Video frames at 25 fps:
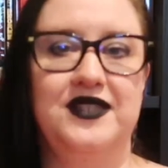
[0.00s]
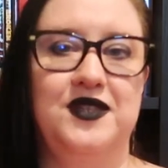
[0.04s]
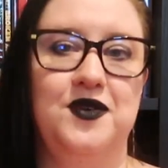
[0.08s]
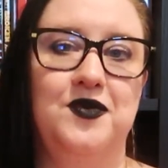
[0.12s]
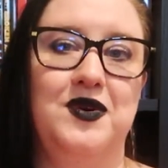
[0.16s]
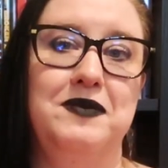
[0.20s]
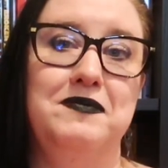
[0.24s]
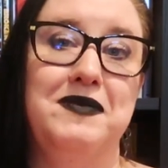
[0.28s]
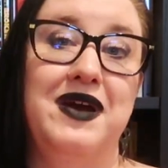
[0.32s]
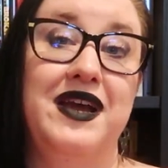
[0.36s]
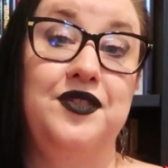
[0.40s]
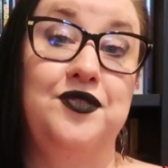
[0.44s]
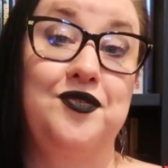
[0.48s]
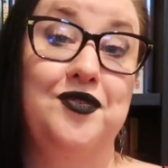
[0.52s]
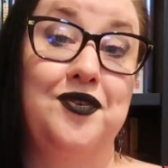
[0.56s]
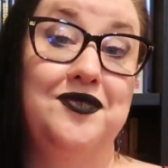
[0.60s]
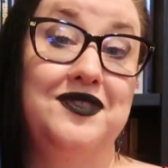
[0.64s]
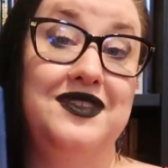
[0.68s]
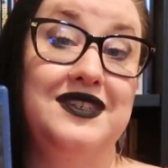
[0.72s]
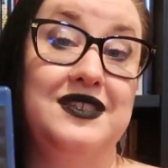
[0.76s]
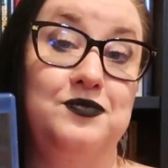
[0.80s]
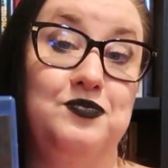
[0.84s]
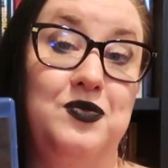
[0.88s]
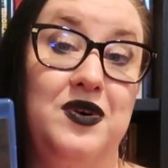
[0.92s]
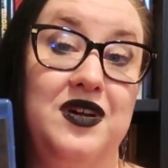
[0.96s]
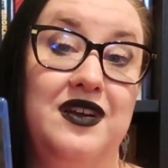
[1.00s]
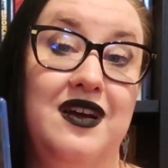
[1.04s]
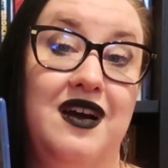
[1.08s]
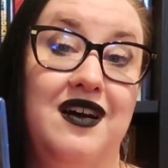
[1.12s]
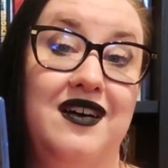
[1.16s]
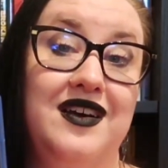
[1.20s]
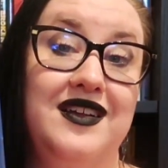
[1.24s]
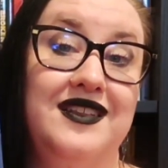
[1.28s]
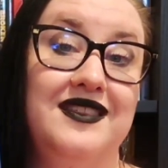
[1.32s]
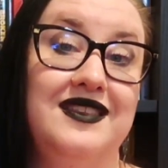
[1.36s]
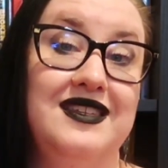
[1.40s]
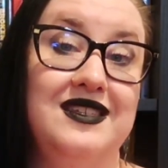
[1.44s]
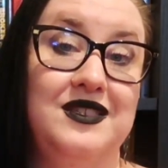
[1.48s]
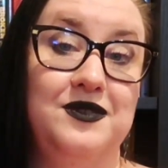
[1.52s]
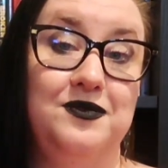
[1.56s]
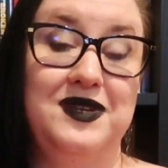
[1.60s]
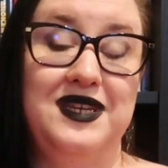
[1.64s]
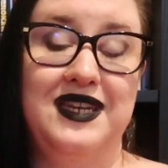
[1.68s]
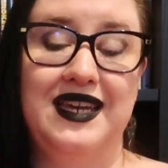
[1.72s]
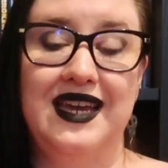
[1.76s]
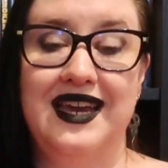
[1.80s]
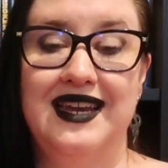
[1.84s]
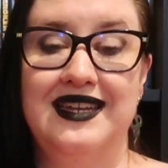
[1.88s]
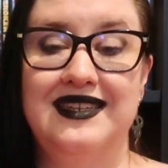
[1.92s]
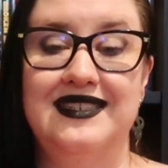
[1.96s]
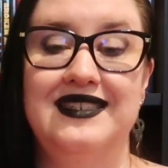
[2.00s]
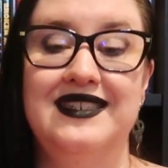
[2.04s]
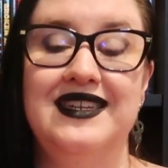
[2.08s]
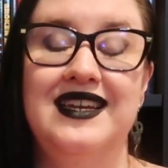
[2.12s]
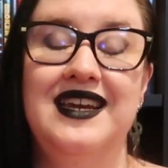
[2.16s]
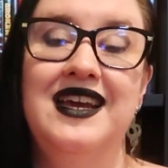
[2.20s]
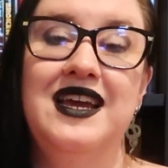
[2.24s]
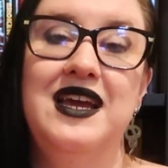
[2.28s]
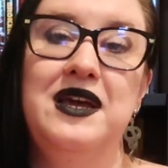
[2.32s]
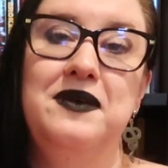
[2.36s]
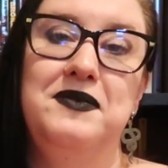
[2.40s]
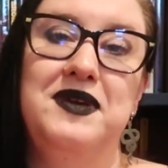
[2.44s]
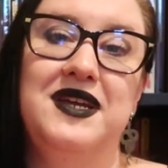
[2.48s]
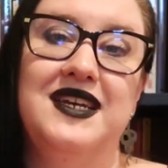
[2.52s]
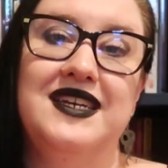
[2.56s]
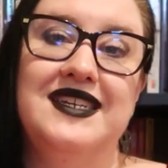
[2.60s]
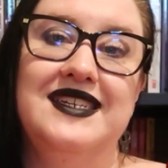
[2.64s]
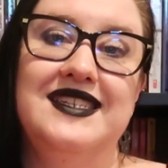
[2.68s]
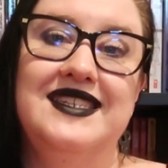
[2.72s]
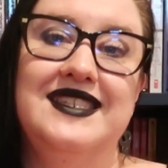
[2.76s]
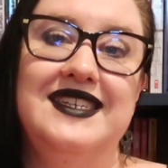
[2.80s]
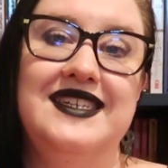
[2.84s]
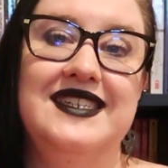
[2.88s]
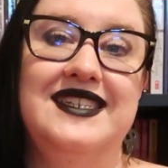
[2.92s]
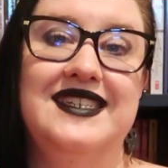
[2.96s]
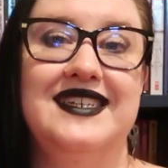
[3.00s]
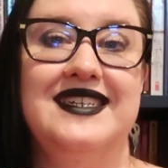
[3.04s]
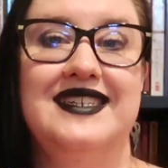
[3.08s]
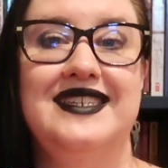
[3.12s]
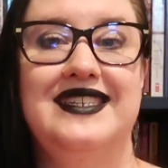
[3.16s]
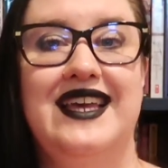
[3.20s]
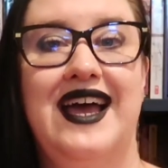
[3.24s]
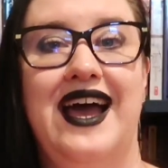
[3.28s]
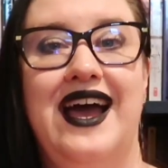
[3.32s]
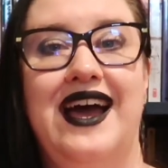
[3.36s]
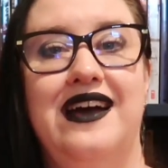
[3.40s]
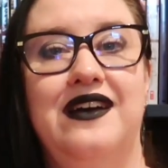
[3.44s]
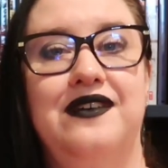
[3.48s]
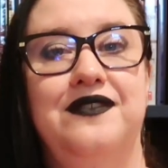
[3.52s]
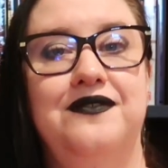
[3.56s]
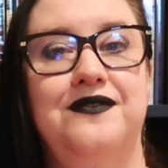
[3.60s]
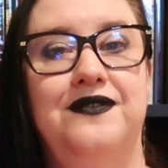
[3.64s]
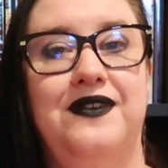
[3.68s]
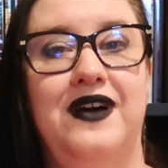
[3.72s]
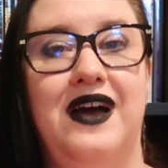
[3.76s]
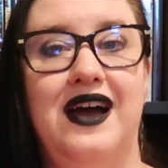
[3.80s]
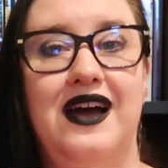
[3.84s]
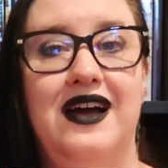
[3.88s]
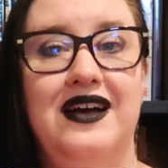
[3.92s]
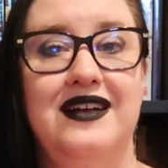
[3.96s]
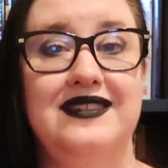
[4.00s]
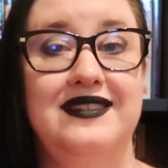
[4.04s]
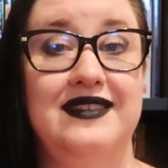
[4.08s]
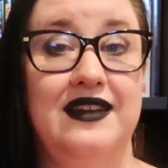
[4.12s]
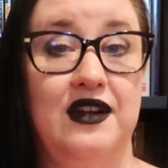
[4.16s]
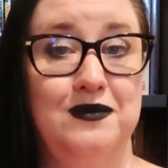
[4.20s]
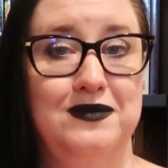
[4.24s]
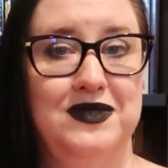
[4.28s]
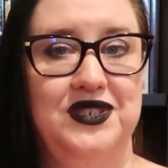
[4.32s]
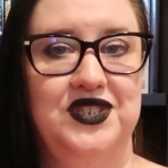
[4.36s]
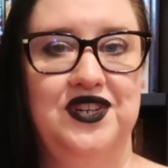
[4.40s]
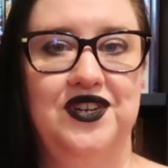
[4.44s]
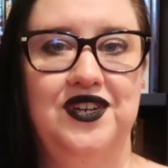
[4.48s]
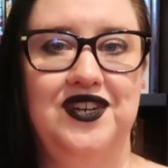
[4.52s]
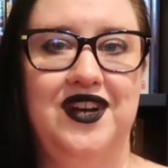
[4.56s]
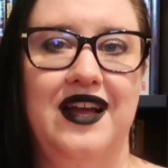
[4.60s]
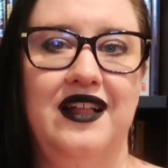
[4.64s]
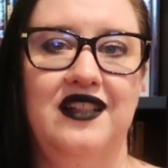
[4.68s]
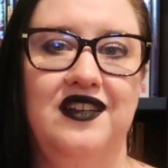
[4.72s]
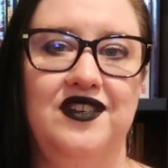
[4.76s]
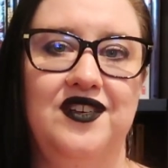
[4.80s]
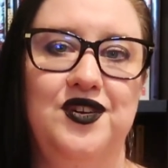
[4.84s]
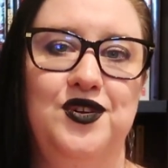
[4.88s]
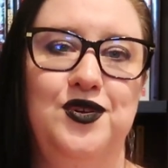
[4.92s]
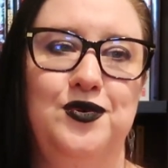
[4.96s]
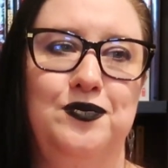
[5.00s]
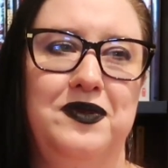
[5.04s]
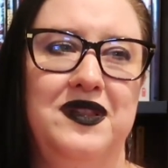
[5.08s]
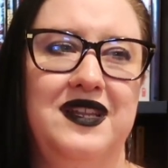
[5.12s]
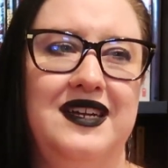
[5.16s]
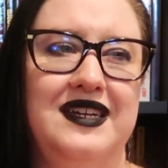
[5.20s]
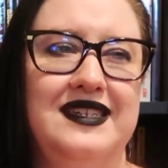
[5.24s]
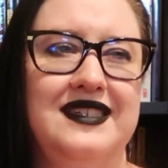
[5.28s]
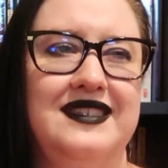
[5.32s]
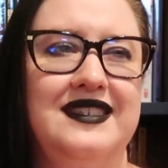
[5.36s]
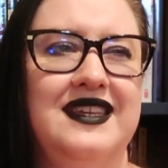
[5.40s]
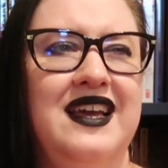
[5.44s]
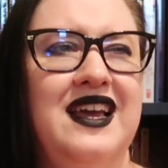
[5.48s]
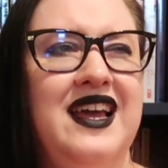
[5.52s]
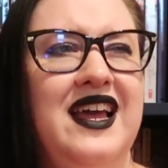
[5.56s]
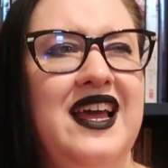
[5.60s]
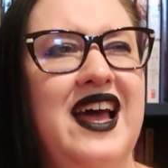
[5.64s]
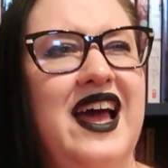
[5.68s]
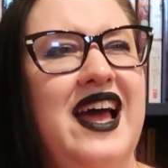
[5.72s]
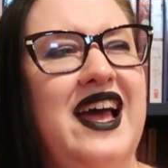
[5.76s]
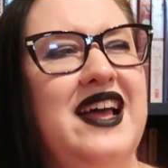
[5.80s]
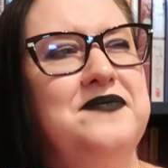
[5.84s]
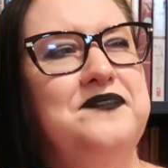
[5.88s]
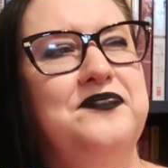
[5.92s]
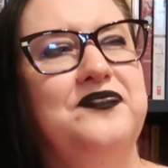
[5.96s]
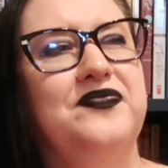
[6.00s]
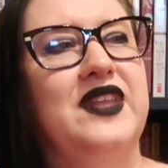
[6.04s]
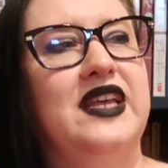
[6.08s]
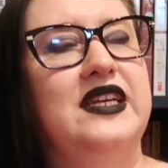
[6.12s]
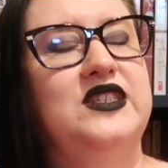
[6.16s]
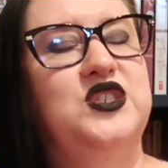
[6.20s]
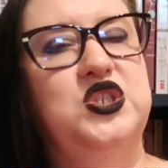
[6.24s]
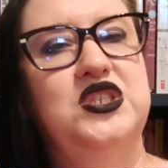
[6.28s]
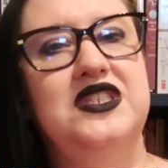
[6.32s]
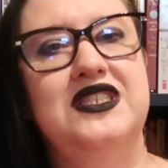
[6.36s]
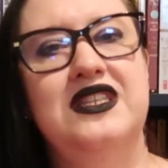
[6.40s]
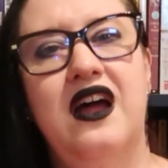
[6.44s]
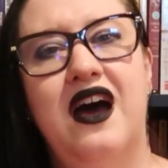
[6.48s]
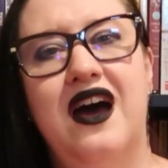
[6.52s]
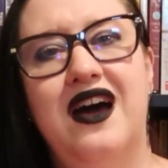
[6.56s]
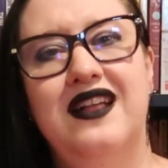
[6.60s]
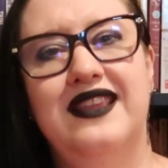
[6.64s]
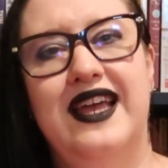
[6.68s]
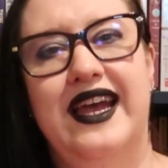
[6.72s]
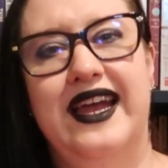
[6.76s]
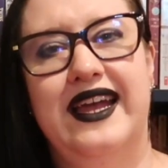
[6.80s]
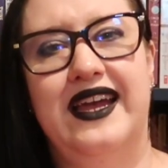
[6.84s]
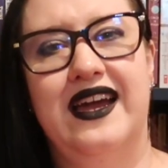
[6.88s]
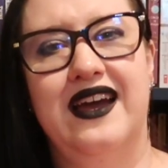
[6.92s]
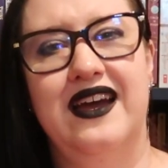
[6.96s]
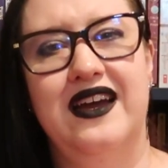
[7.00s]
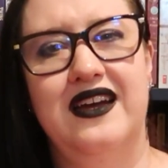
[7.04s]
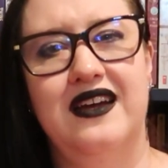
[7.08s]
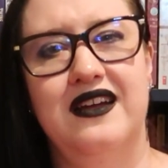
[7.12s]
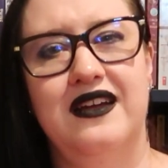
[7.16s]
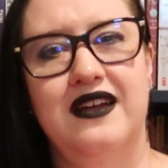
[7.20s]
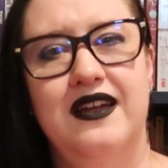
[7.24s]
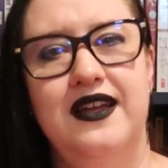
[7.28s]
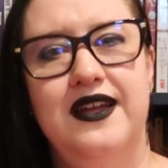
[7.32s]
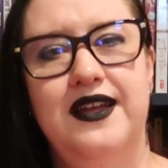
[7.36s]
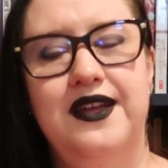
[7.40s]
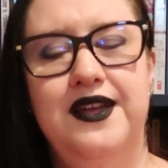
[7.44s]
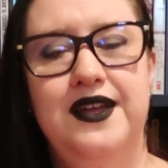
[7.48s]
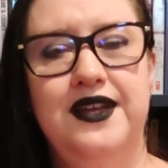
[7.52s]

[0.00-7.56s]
So we might throw this one on this weekend because it does have uh, Sarah Michelle Gellar who plays she's not like a